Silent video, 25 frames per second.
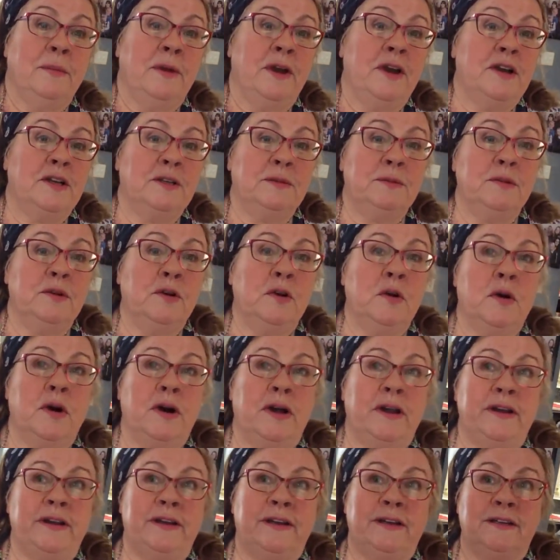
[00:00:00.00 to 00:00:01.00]
My husband
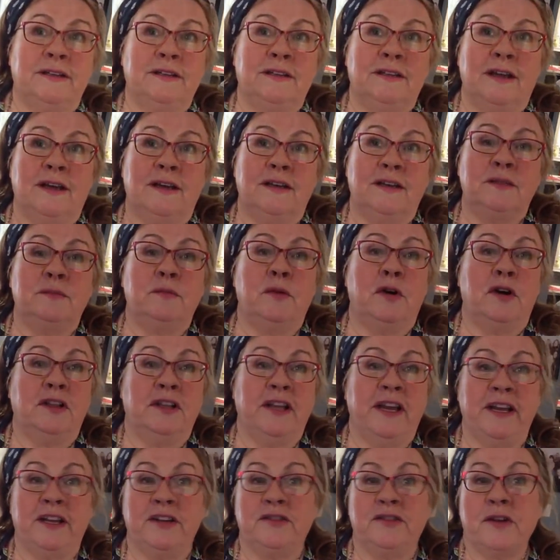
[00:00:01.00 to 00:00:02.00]
caught a, a
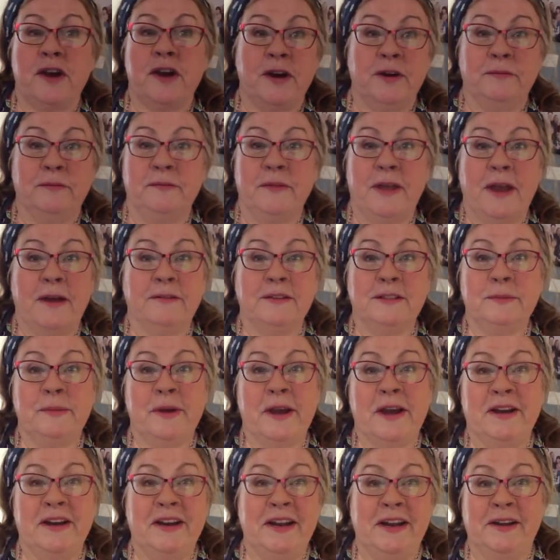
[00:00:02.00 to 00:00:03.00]
small lake trout, and that was
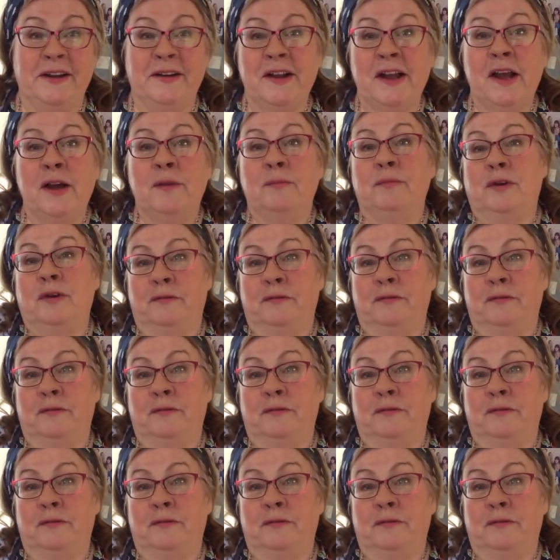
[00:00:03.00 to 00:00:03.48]
about it.